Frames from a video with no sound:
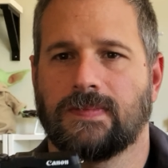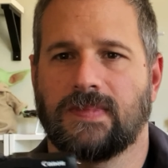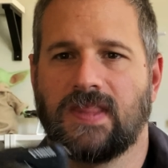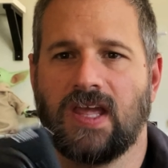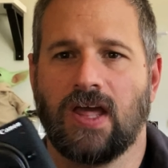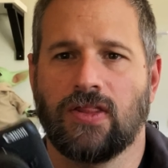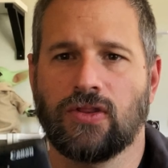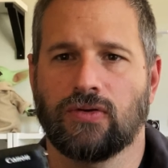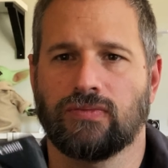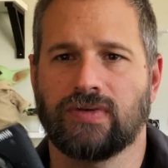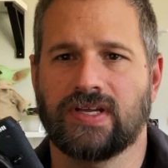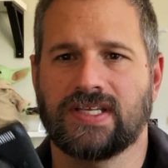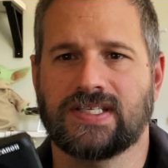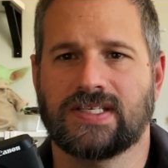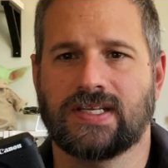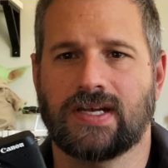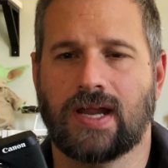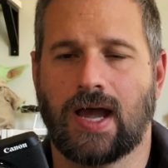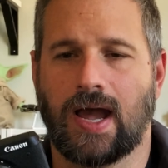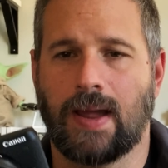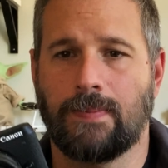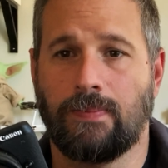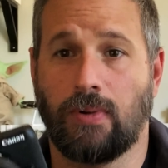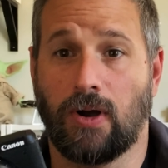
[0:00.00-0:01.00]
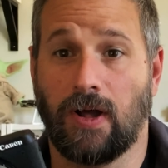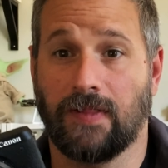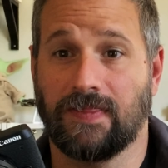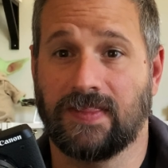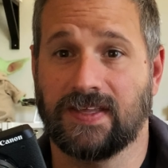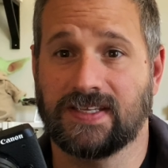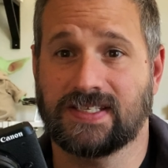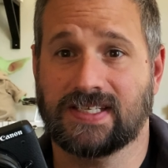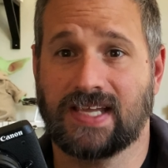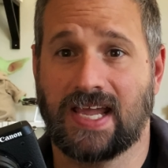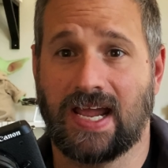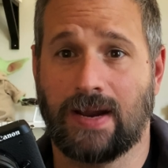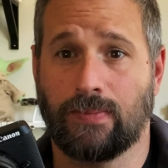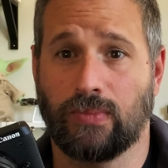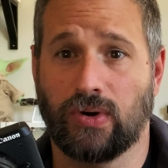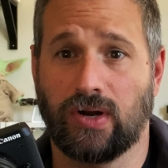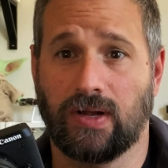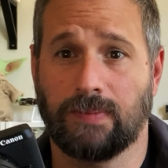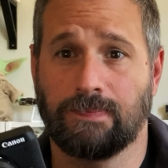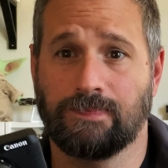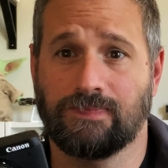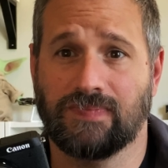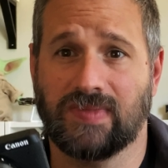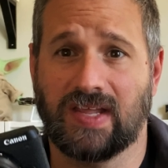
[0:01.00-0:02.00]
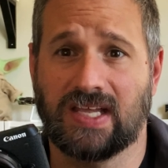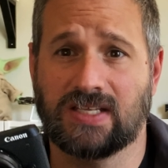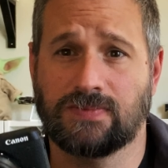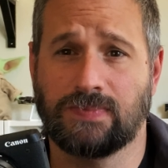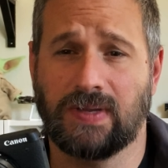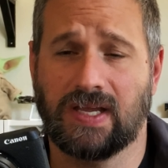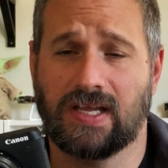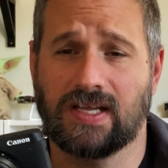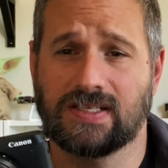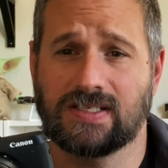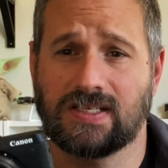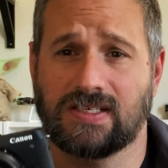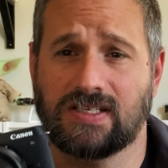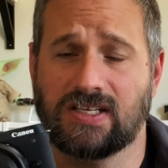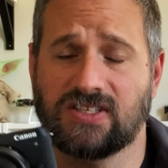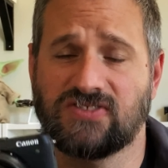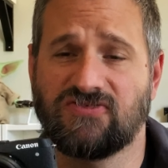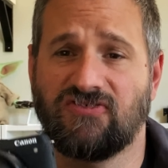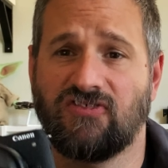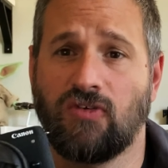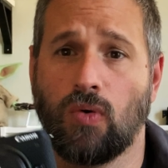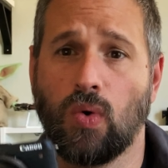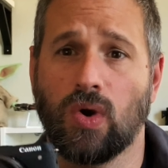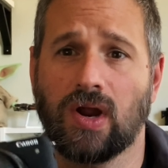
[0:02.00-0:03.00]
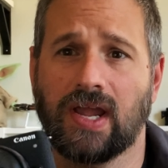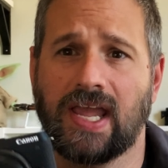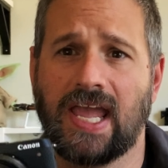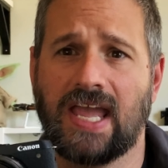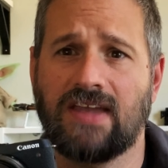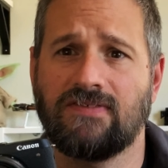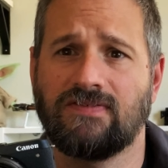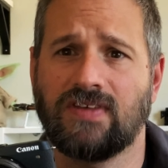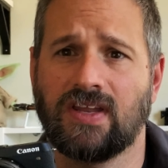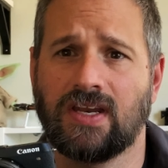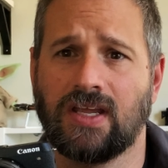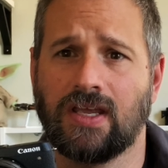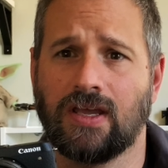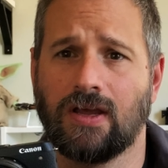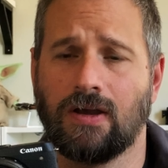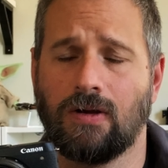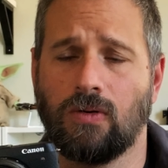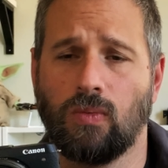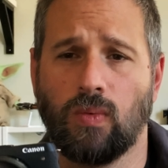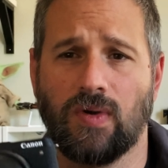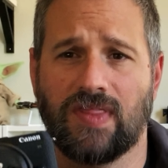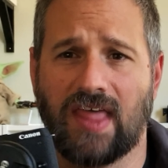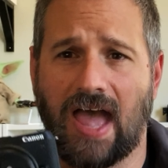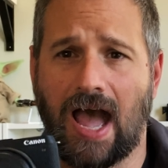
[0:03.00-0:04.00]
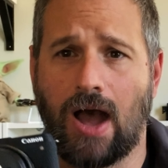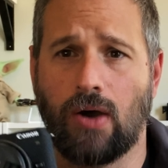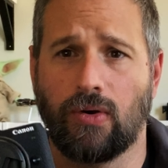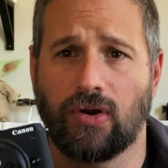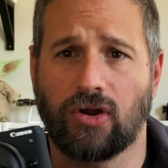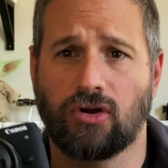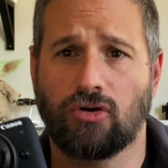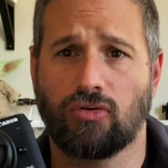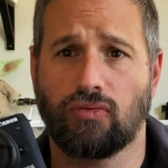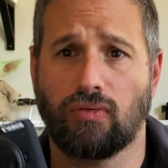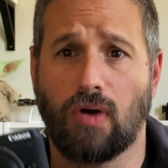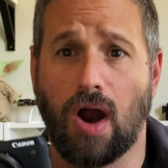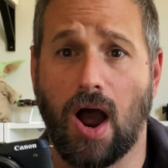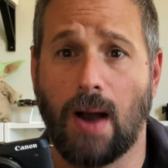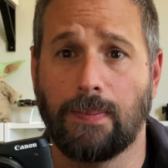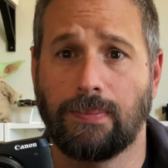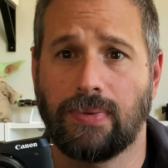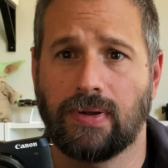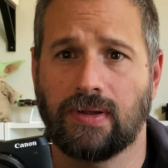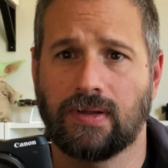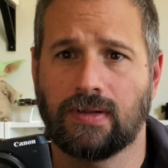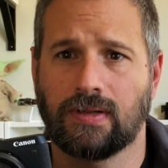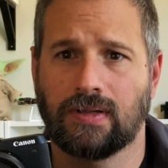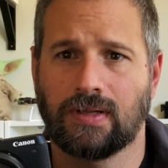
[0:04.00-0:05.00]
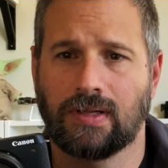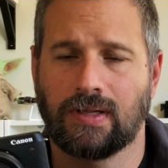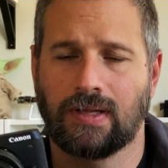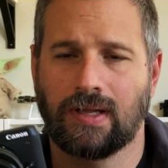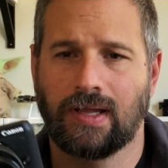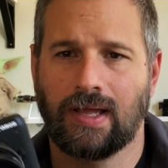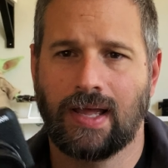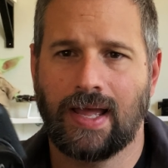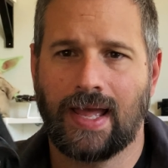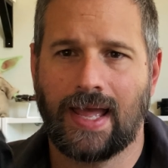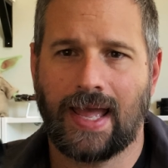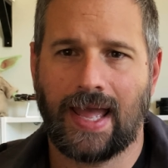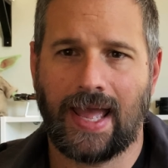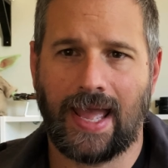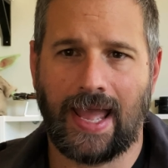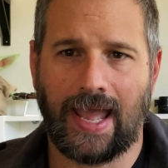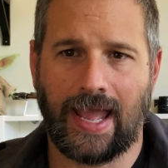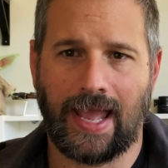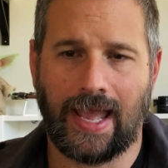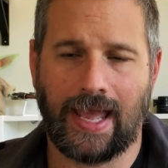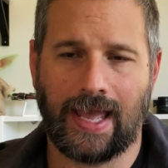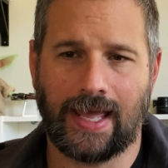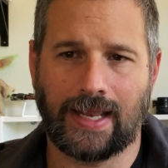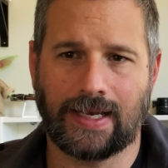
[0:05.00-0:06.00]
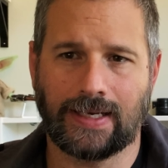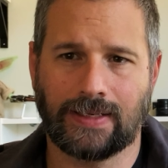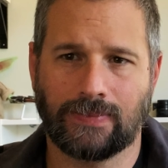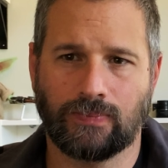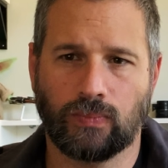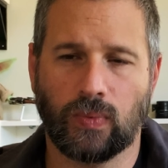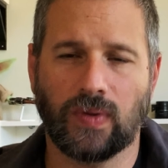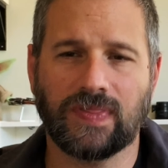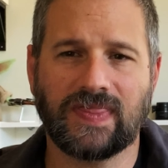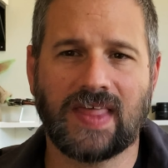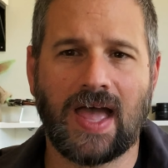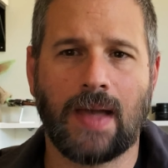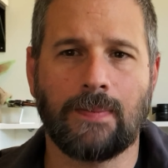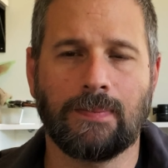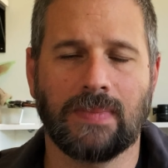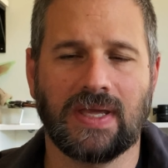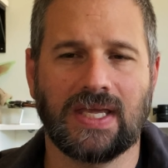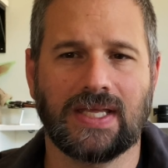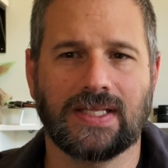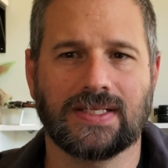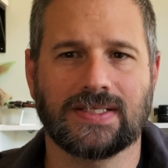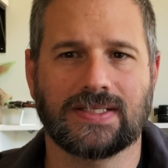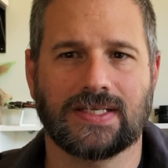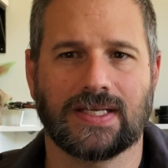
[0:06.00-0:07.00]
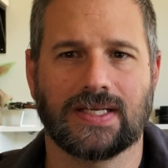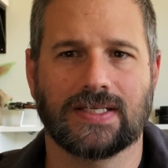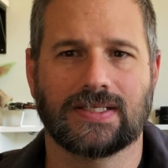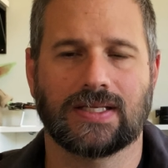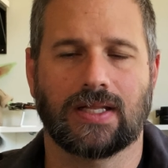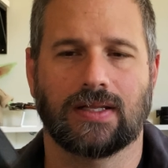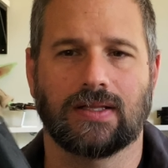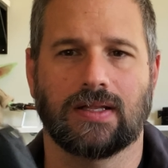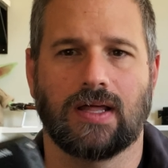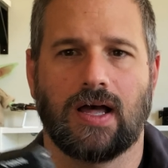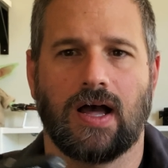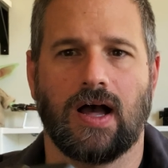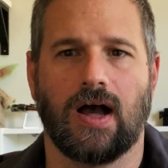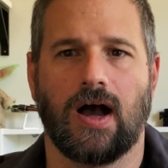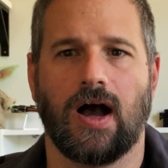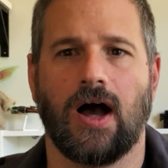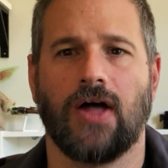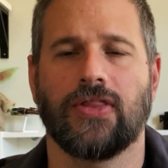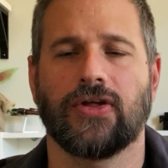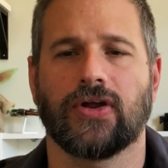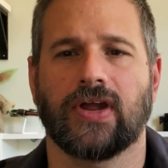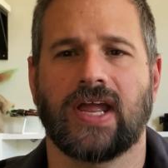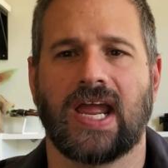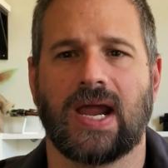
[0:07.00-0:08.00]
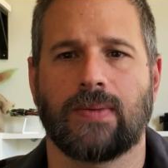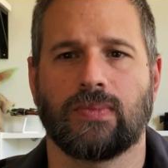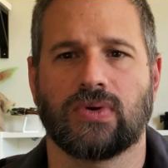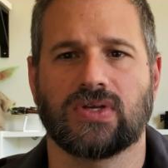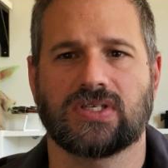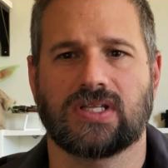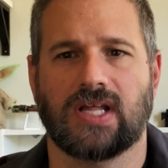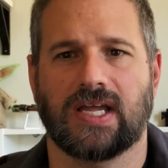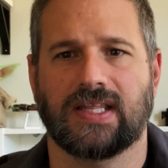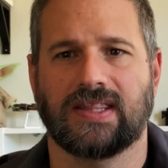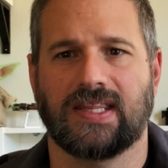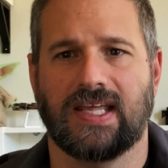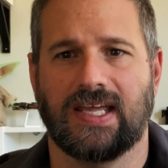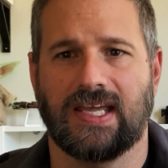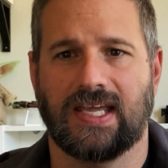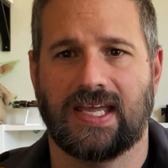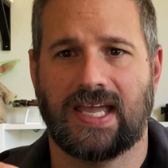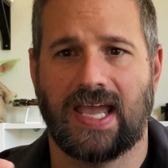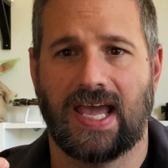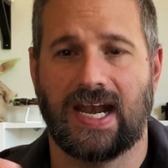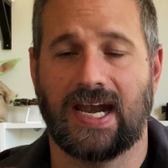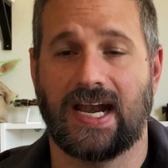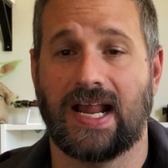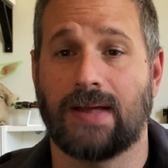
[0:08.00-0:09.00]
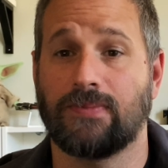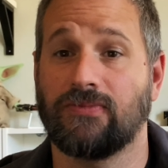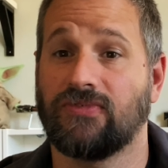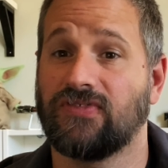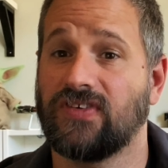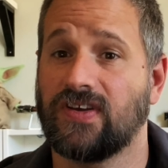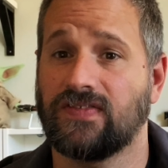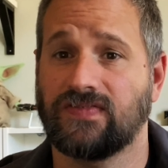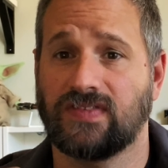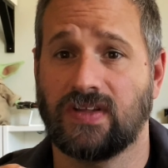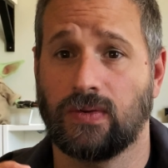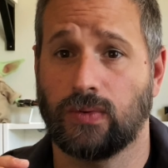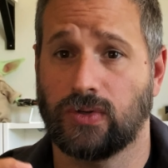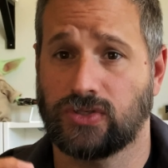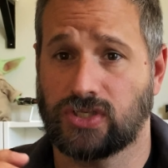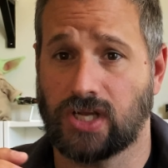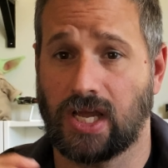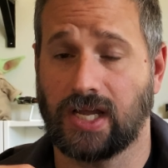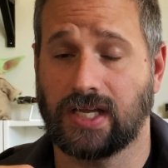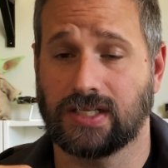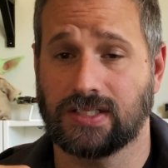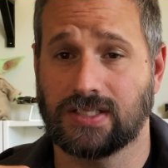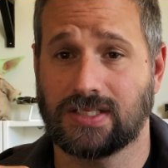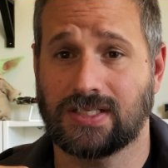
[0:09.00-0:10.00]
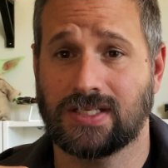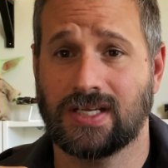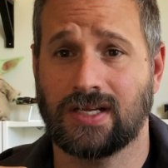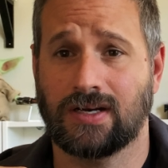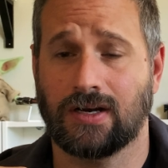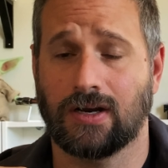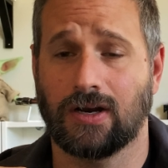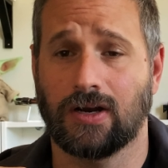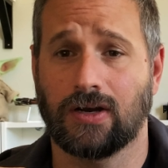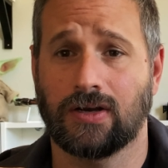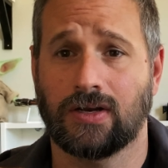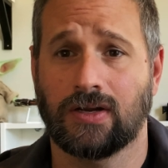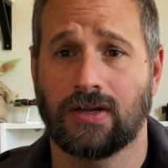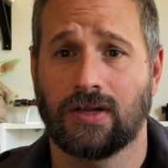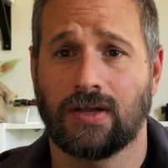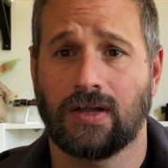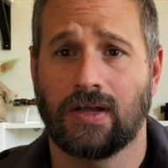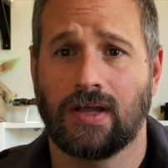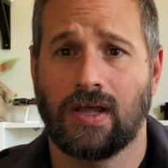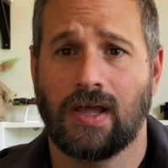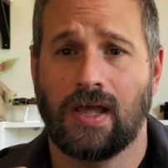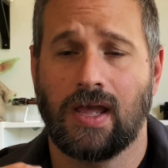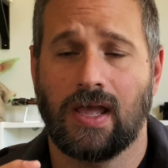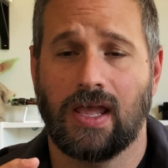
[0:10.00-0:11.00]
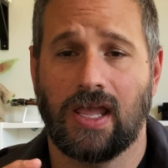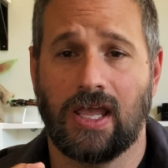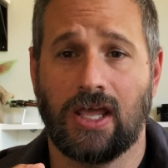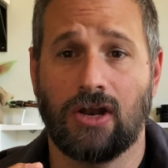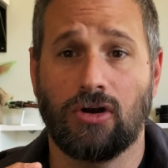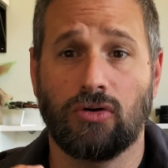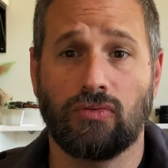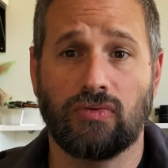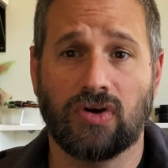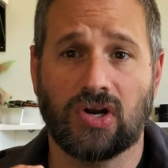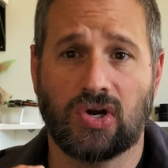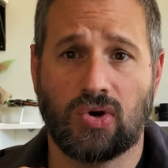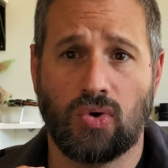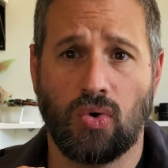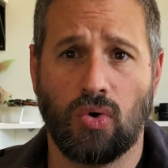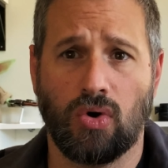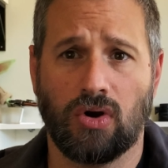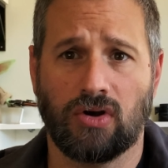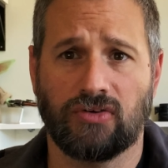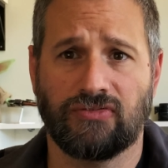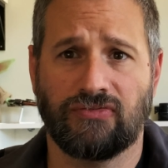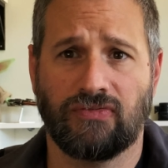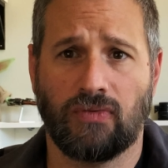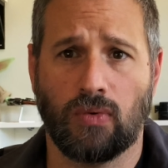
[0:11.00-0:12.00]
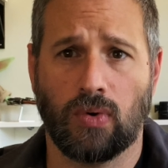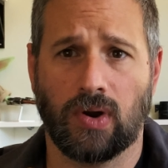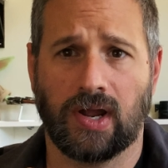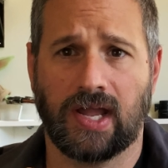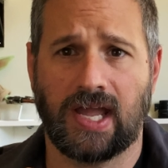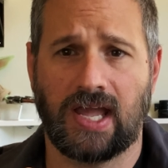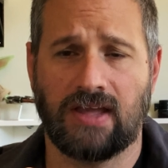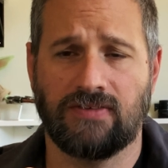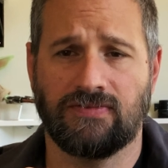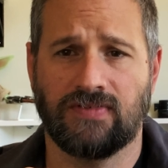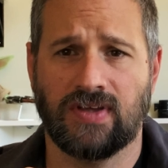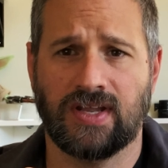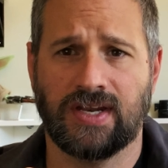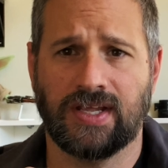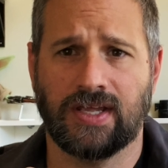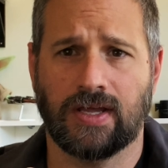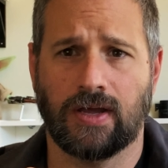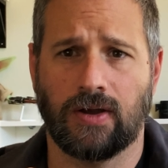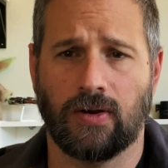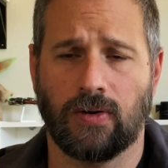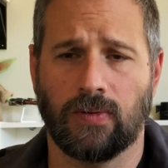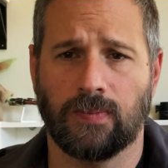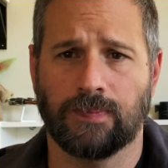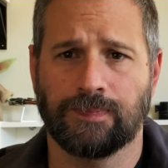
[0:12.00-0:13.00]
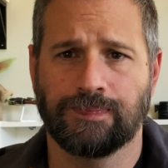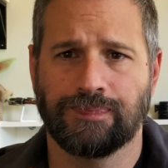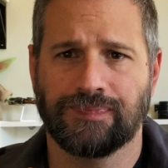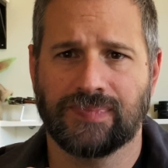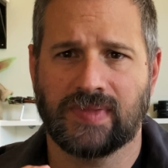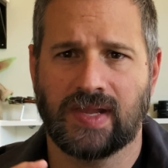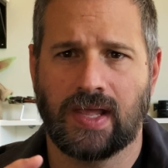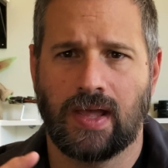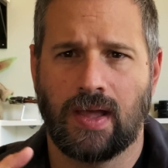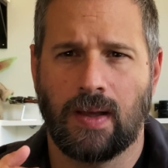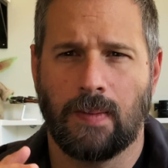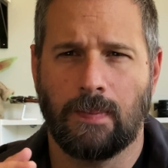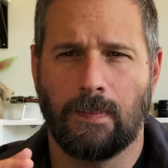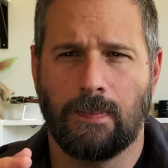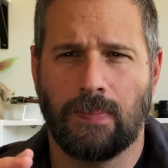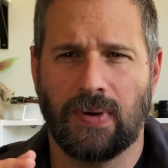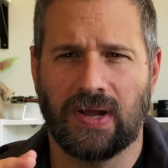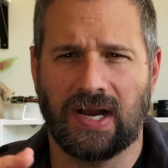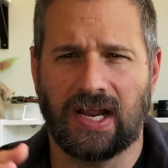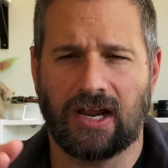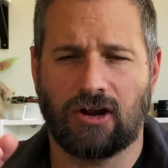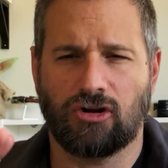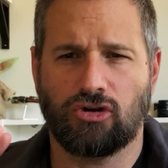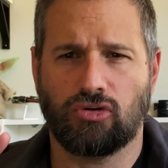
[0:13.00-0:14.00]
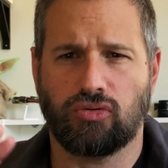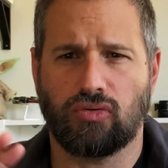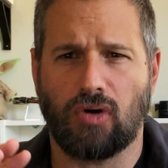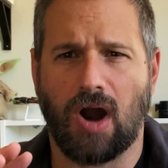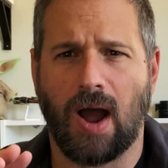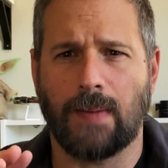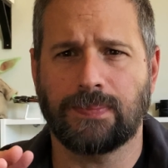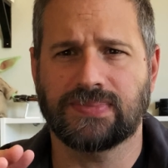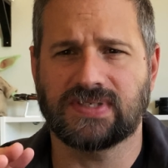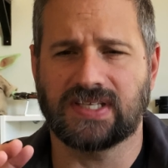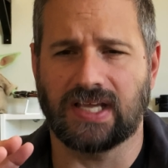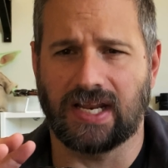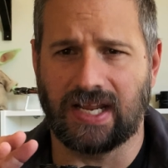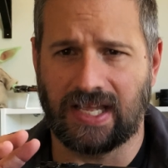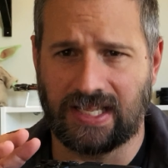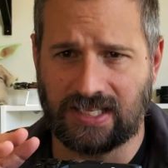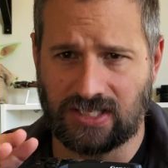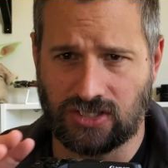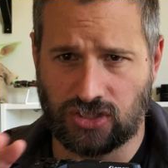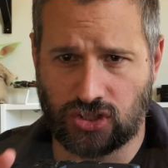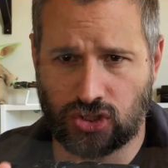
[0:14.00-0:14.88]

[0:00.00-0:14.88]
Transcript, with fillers: The other reason I bought this camera is because it does 4K video without a crop. And what that means is uh, other cameras like the Canon M50, which I considered, it'll record 4K video, but it crops it, it